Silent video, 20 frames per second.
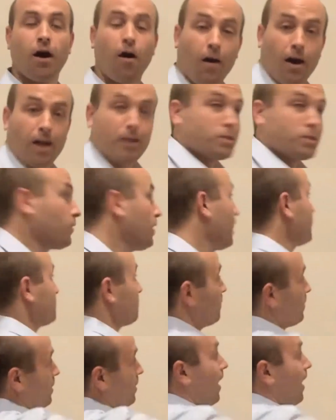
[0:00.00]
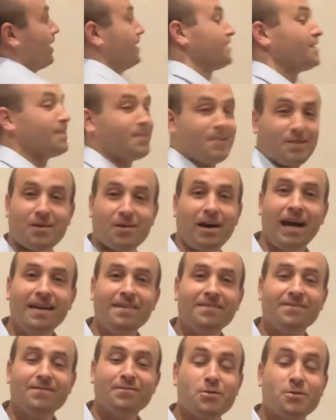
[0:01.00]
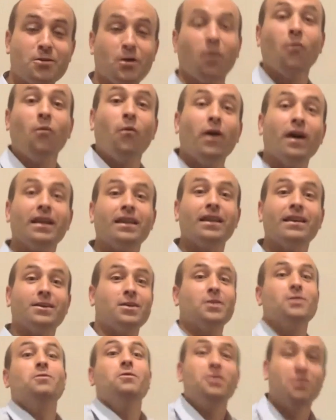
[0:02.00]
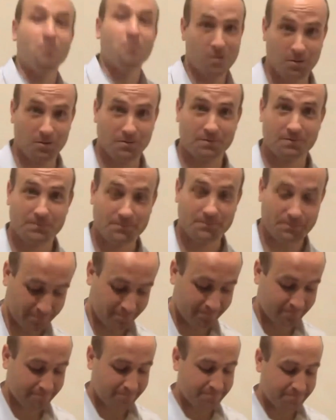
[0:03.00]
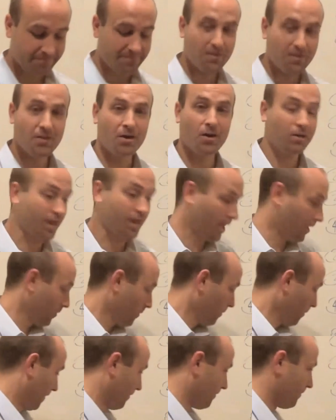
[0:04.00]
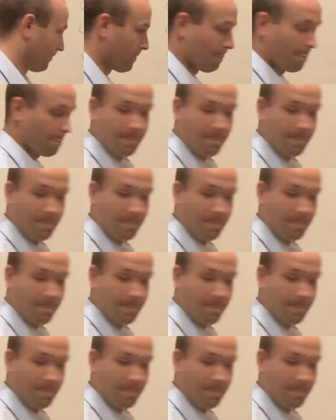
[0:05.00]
All right, so that's what not to do, right? So what do you do? Okay, well,